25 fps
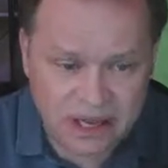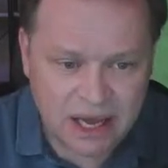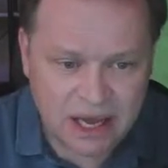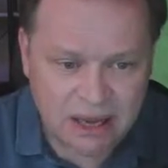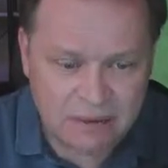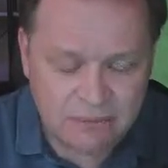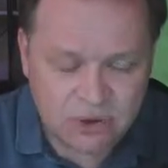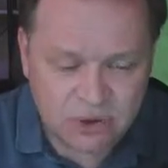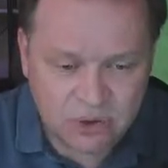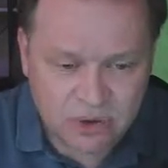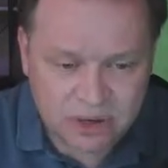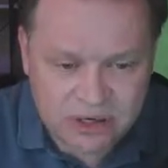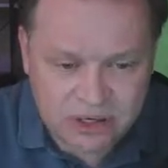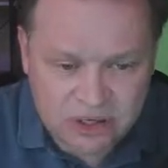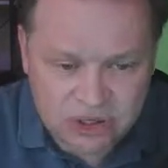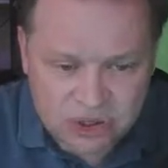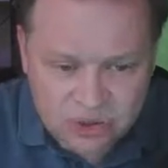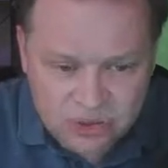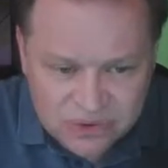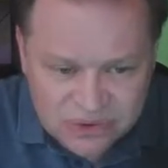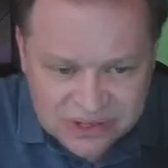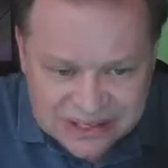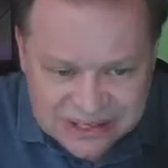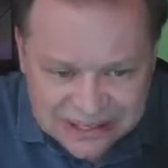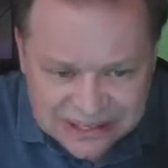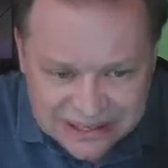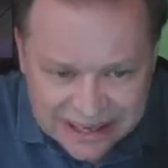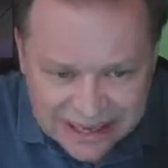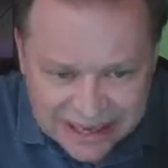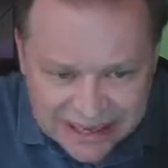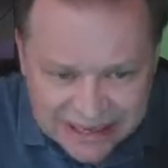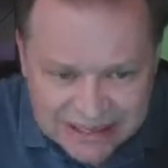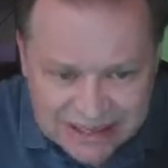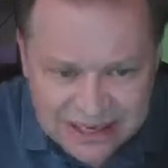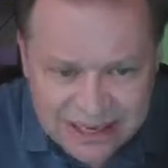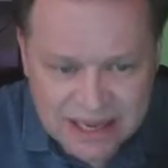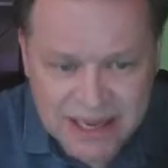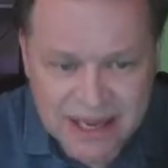I'm going to
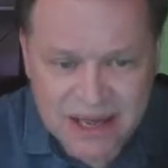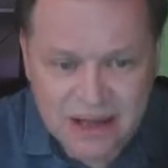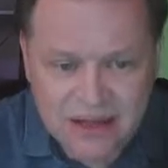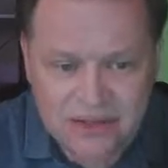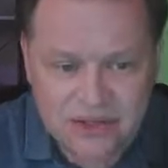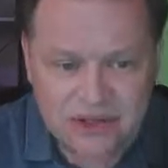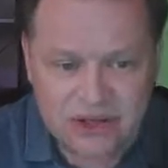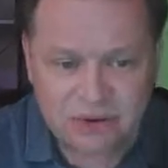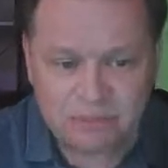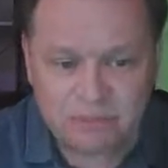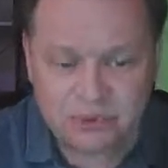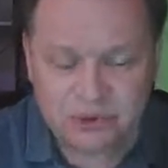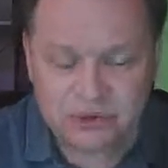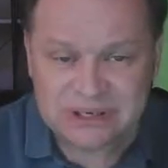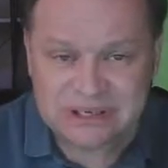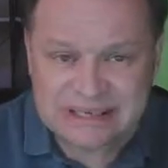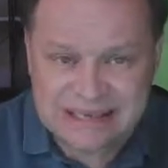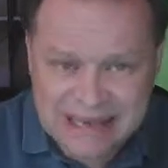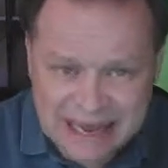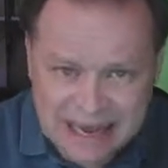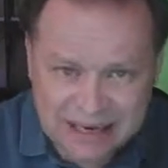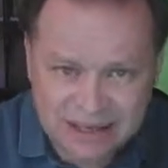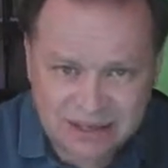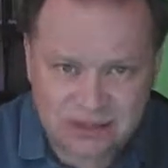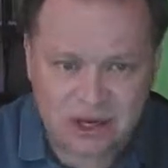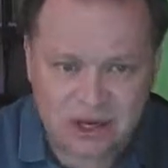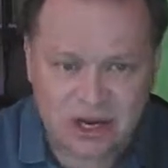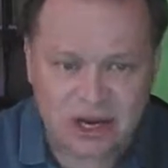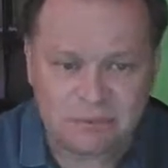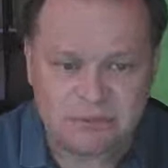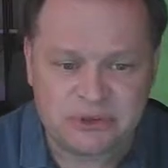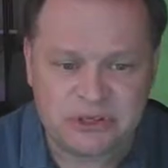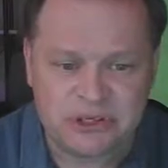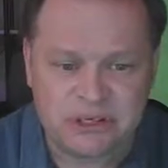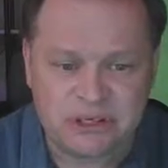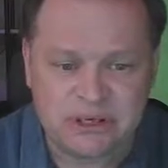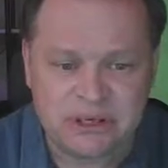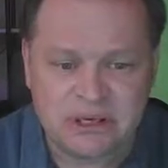select the protect
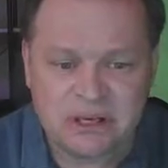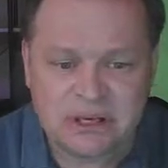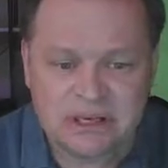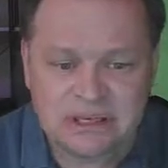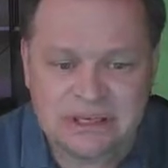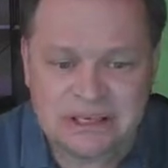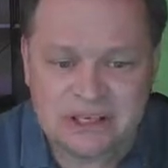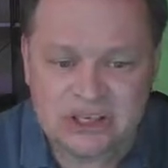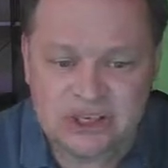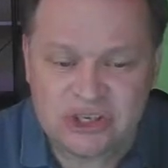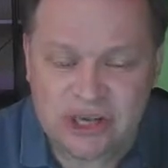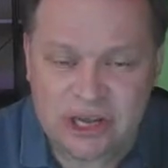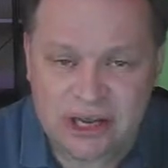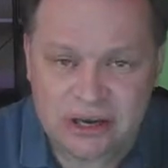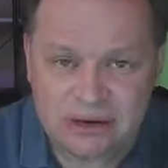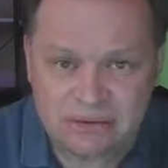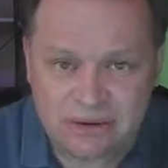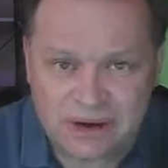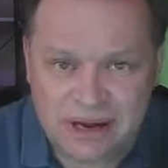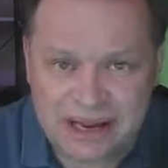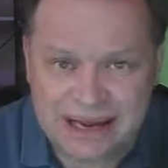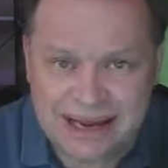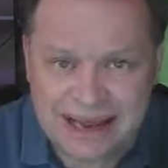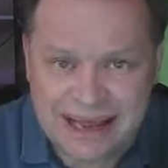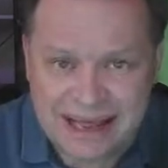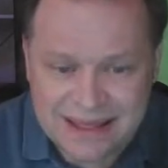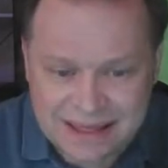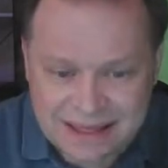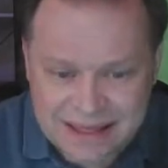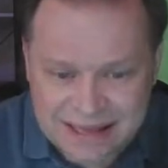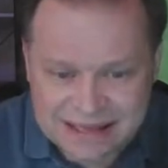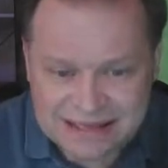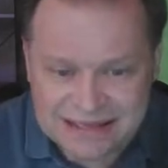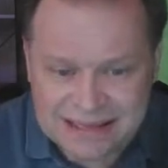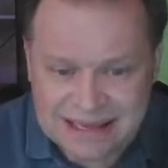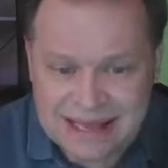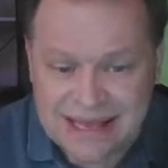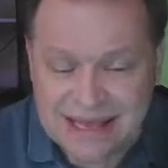option to generate
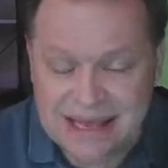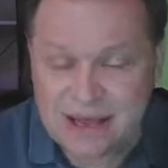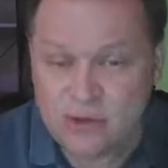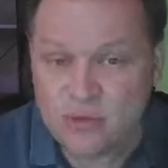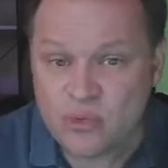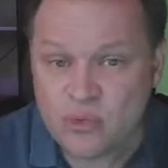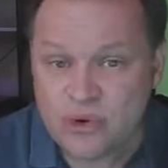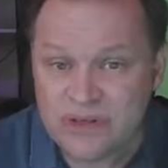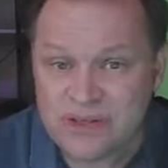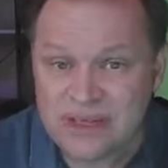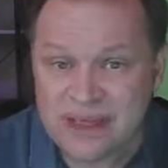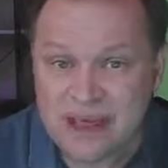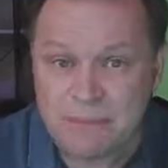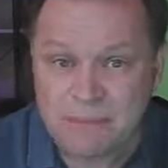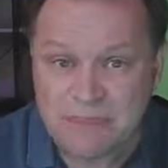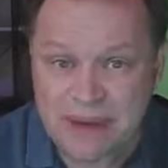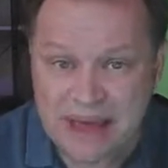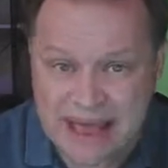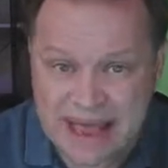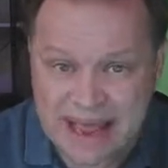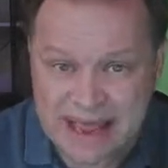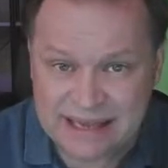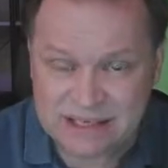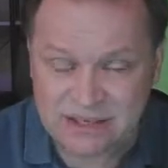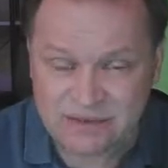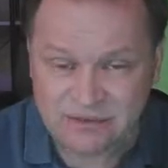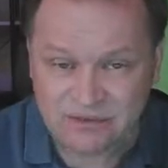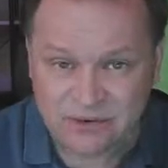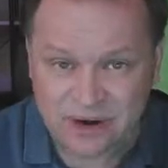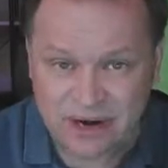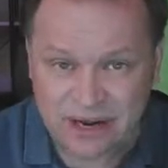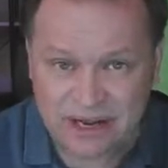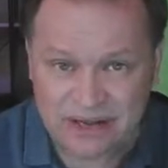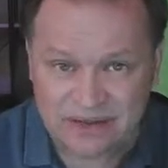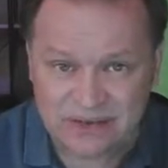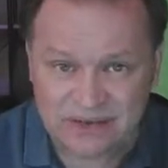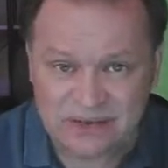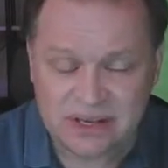this key with a
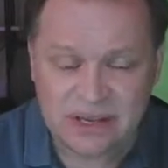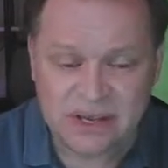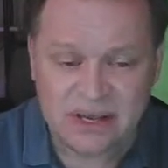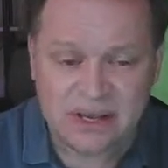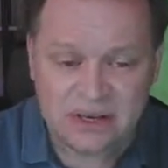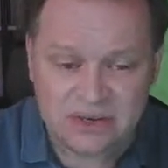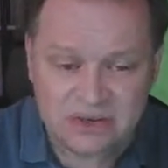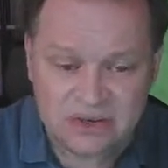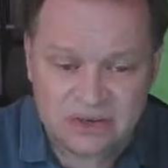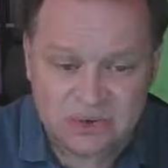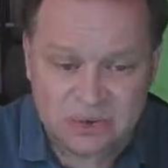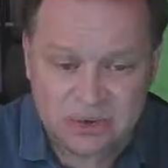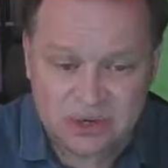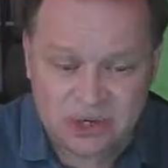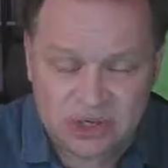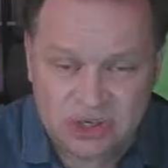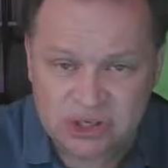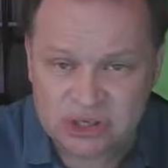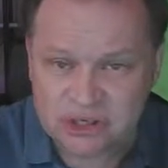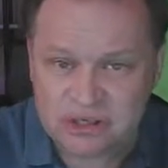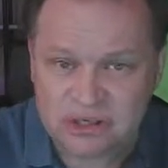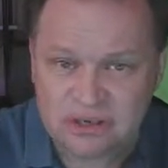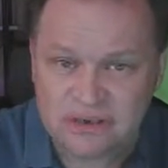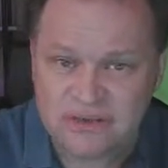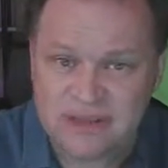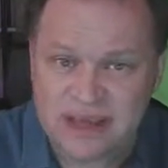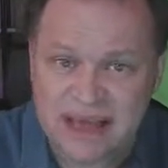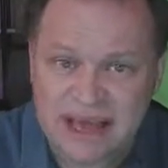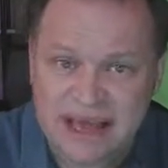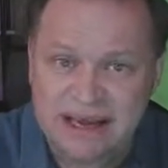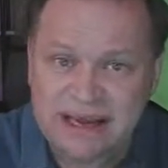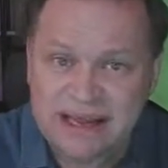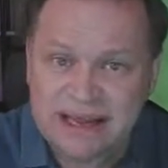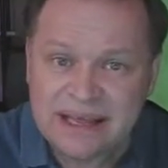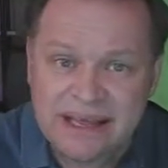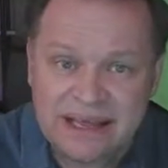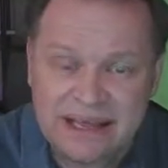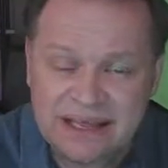passphrase to ensure that
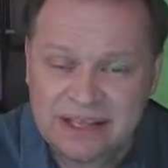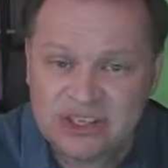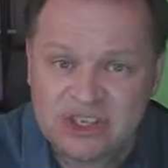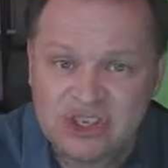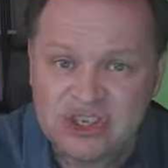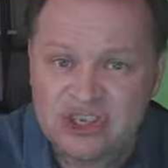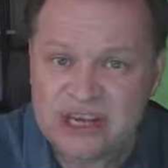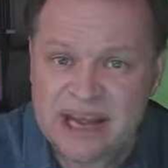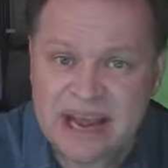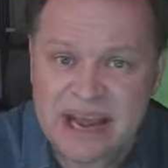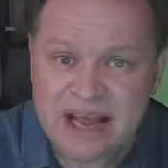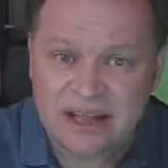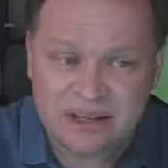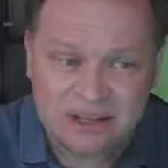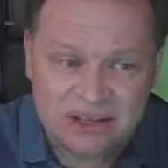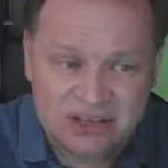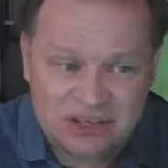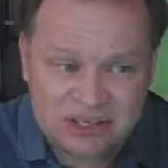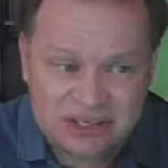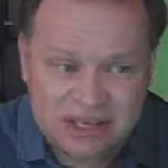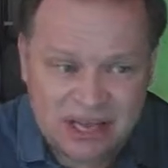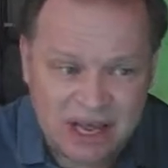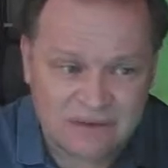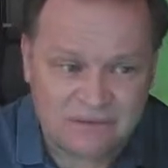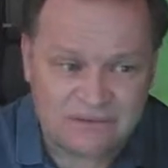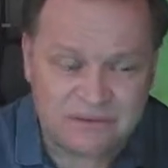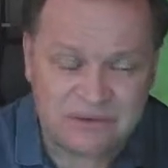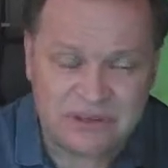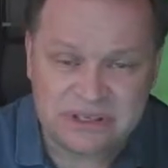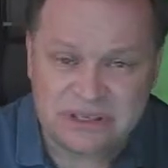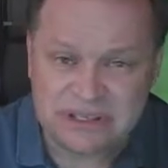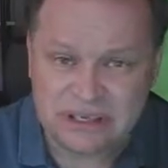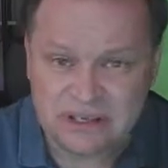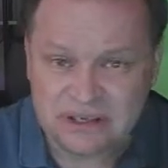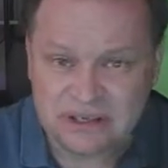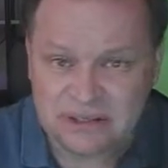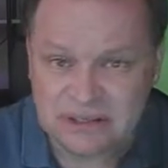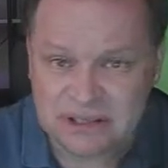it's challenged every
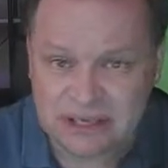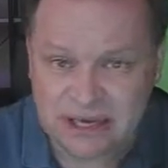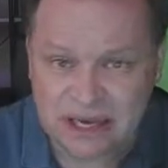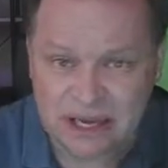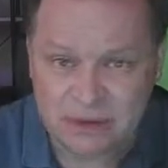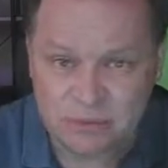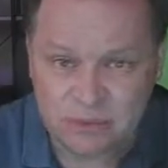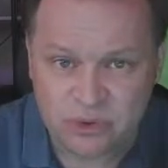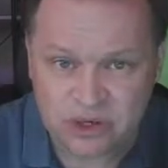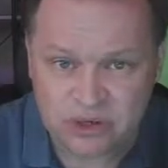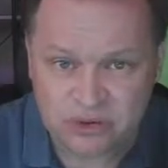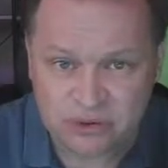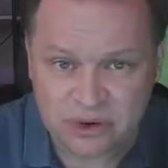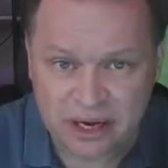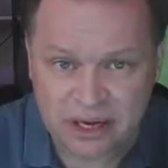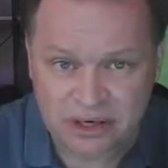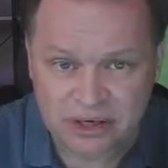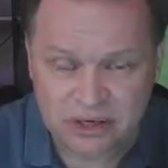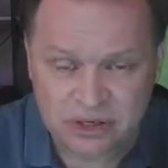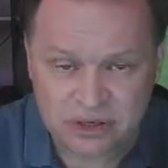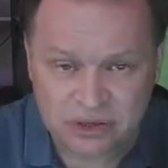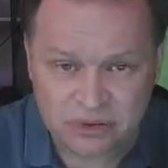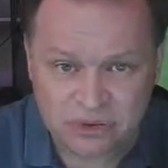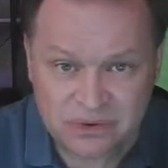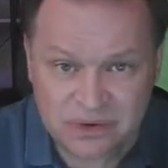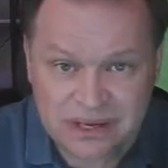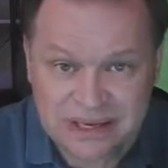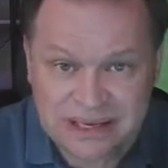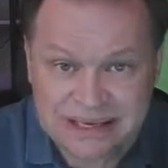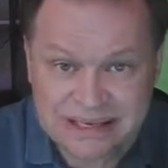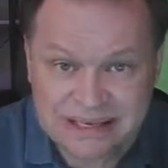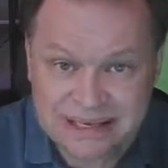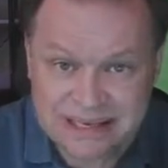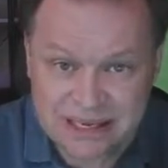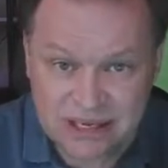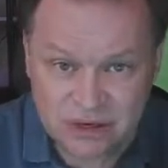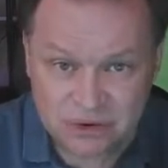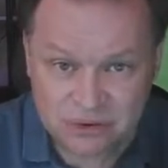single time we try to
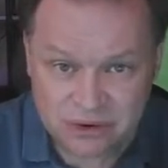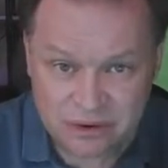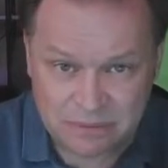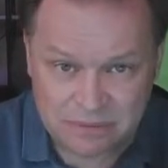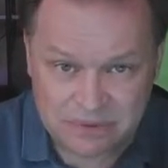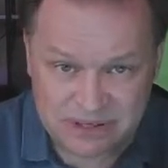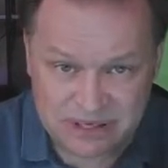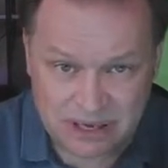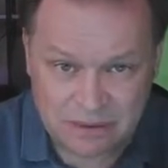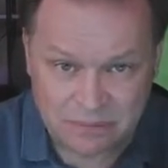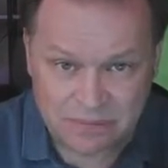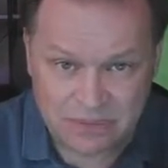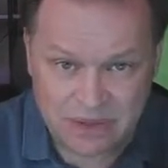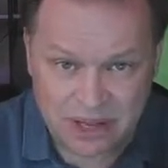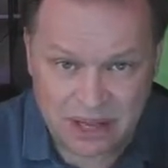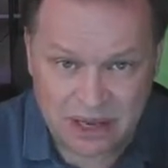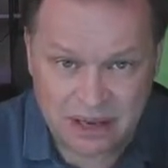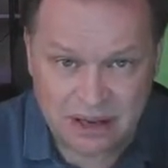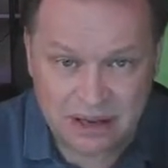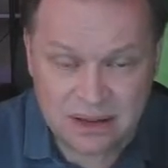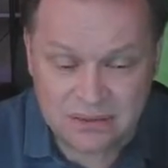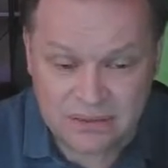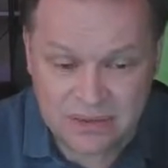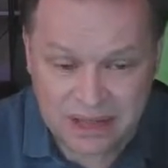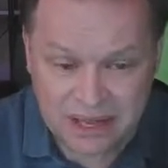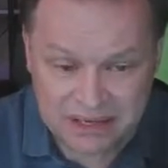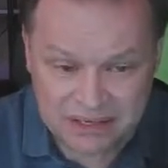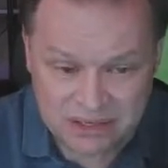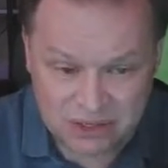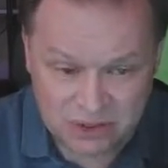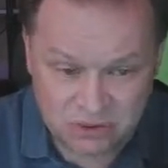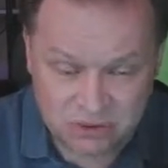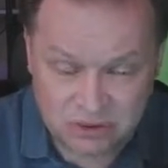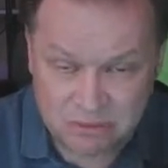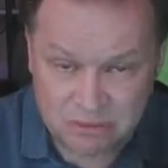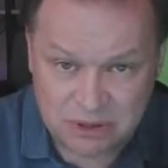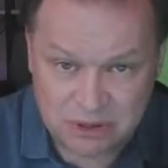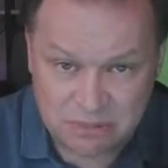decrypt something that's
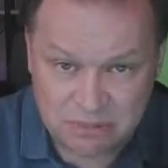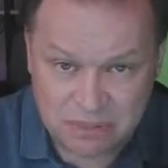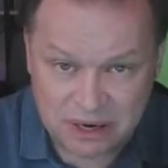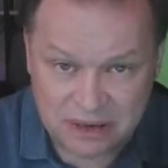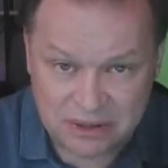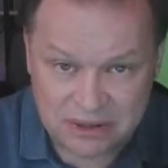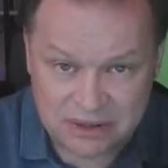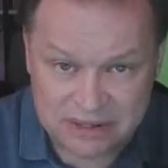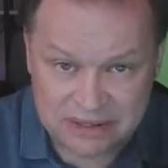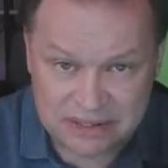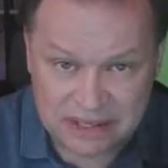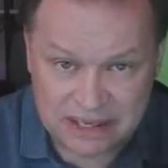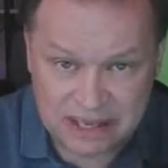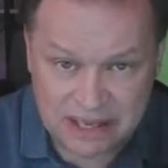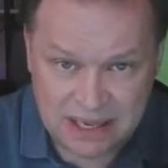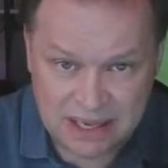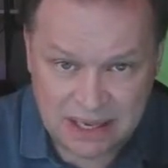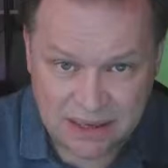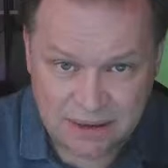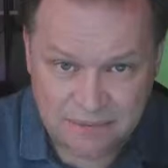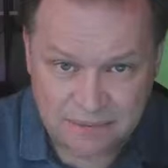encrypted by this key.